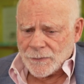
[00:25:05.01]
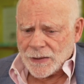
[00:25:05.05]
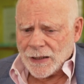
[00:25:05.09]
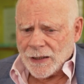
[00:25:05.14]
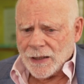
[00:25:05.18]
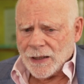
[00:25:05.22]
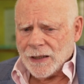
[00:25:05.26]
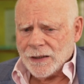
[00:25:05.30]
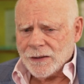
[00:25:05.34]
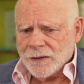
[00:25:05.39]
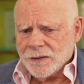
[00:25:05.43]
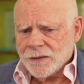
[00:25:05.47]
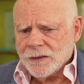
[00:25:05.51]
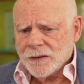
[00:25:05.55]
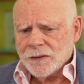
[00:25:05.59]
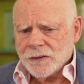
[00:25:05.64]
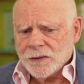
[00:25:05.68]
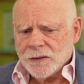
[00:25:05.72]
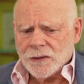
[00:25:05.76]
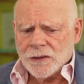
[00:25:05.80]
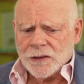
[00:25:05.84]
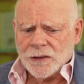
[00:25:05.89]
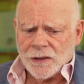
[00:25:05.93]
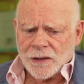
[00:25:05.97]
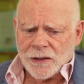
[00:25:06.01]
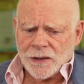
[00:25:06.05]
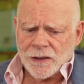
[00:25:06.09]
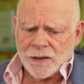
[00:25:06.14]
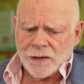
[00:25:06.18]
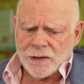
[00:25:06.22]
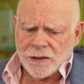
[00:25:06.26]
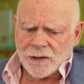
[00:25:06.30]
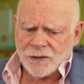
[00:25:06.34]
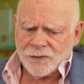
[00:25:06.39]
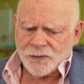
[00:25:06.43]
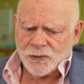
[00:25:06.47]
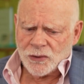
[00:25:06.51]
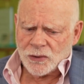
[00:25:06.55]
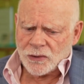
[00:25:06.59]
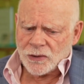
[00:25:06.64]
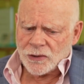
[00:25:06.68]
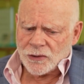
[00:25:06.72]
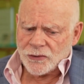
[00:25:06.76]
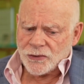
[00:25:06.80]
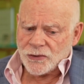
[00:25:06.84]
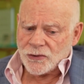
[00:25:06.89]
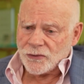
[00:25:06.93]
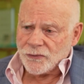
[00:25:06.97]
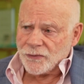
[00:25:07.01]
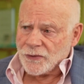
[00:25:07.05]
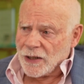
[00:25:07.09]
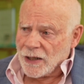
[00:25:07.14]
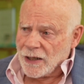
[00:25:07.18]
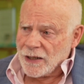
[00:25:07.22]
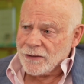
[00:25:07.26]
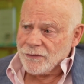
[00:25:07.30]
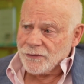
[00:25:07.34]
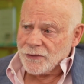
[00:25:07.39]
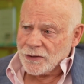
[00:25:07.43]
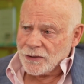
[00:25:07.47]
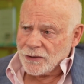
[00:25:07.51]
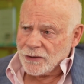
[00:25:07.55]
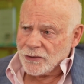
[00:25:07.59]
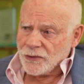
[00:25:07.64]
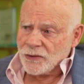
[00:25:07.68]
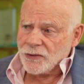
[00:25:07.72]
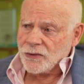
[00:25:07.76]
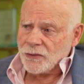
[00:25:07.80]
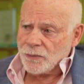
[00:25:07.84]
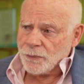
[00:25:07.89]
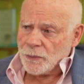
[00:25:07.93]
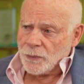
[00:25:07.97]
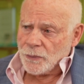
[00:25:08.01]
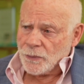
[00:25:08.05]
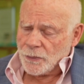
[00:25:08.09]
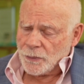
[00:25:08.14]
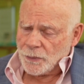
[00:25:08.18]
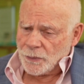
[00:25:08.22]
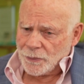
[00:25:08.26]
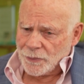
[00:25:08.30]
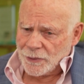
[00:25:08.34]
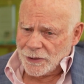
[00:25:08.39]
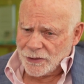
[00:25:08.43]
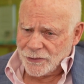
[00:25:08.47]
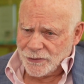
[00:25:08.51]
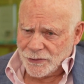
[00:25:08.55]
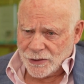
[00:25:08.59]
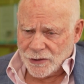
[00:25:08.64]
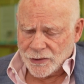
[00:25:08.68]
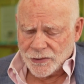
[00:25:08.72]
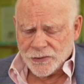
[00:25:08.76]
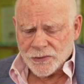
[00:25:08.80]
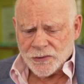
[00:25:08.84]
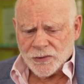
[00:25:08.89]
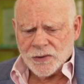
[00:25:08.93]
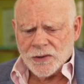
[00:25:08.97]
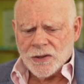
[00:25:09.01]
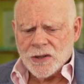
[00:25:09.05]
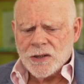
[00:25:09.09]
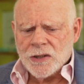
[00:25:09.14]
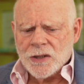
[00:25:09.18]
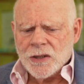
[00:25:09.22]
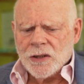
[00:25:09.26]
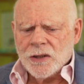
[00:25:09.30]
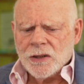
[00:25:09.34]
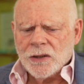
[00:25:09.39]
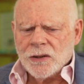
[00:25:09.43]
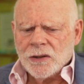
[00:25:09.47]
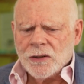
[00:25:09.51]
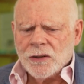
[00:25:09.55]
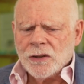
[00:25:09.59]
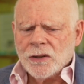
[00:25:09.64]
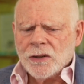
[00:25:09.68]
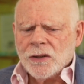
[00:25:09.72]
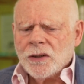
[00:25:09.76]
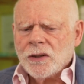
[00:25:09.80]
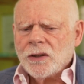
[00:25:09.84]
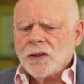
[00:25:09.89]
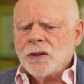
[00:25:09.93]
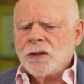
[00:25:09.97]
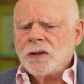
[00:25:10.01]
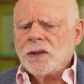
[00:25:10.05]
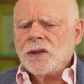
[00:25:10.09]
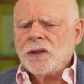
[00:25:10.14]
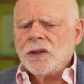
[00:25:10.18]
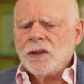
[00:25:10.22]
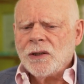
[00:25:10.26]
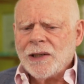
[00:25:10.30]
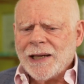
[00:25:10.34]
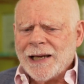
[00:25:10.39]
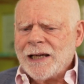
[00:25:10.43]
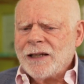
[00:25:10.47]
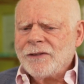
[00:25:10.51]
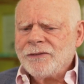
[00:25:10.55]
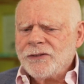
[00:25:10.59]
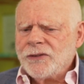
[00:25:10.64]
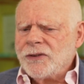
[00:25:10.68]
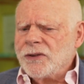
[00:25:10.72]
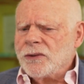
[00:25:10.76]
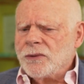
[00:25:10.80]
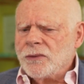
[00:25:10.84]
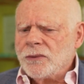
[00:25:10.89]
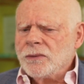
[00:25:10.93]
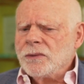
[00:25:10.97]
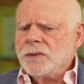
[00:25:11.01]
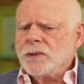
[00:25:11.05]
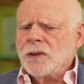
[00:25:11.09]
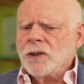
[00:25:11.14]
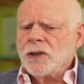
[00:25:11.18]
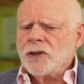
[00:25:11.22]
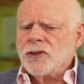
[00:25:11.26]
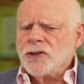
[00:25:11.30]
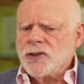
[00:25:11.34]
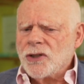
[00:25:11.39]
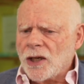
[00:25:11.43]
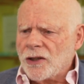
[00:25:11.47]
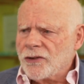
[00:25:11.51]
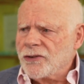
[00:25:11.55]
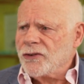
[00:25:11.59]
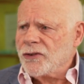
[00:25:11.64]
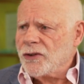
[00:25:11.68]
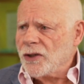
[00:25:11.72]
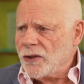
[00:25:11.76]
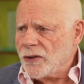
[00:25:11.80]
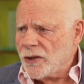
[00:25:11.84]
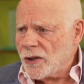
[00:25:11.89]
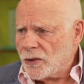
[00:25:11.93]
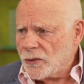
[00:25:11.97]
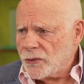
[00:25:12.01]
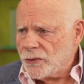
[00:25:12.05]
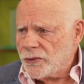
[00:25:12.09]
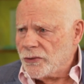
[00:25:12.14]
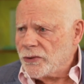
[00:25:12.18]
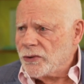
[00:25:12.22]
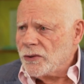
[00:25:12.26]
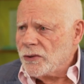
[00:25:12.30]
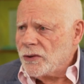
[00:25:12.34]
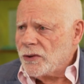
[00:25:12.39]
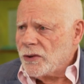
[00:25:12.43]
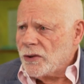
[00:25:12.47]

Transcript: And if you're going to survive in this business, you have to adjust to those